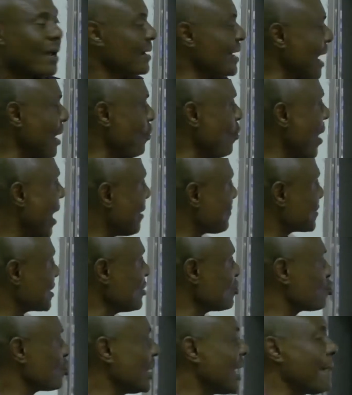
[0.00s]
Now, we have seen
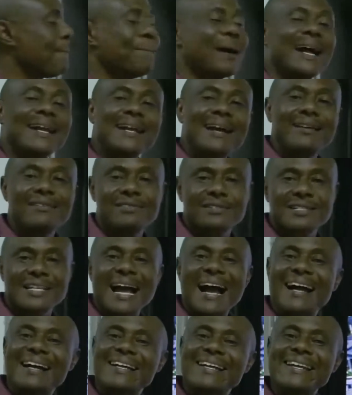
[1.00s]
solar panels
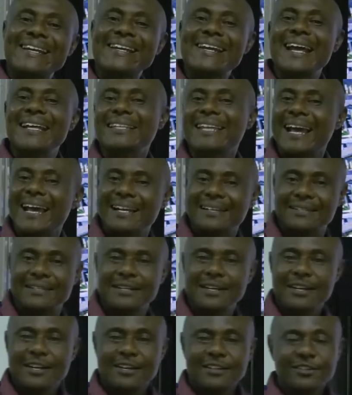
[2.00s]
are created.
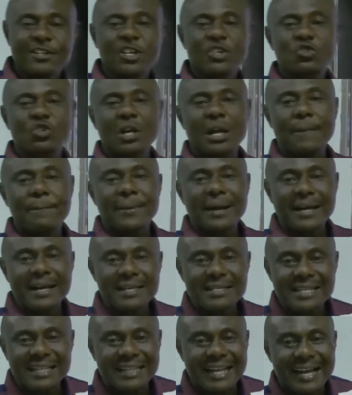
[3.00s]
These solar
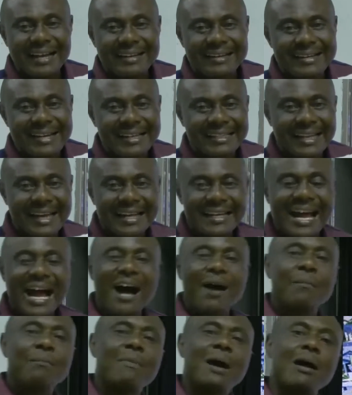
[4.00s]
panels that are created
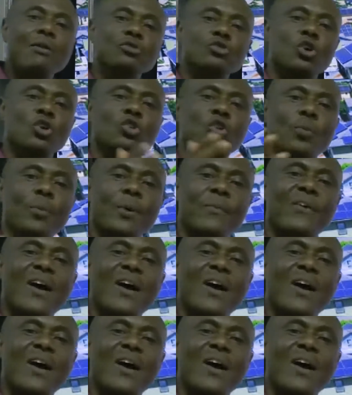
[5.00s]
are mounted on top of